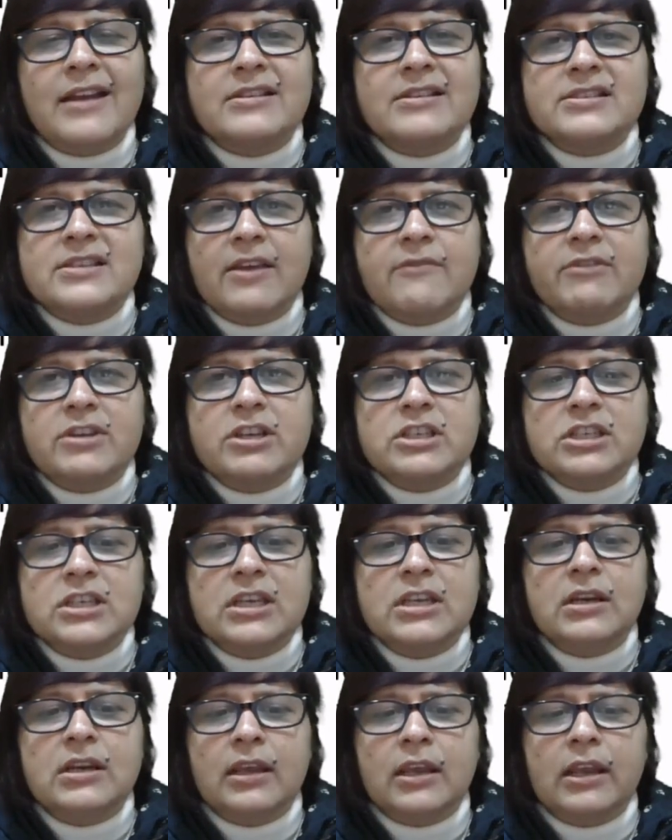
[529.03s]
and
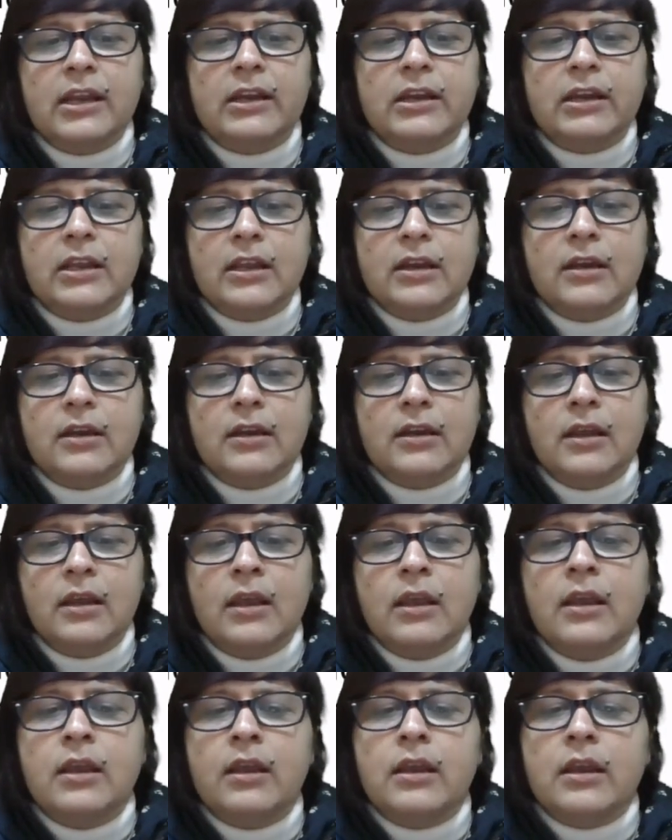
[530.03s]
17-18
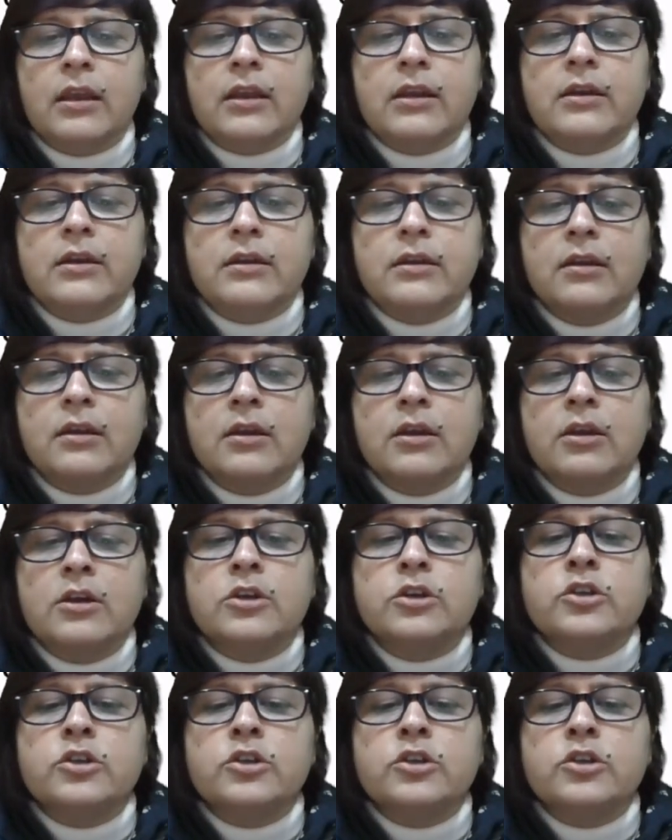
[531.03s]
in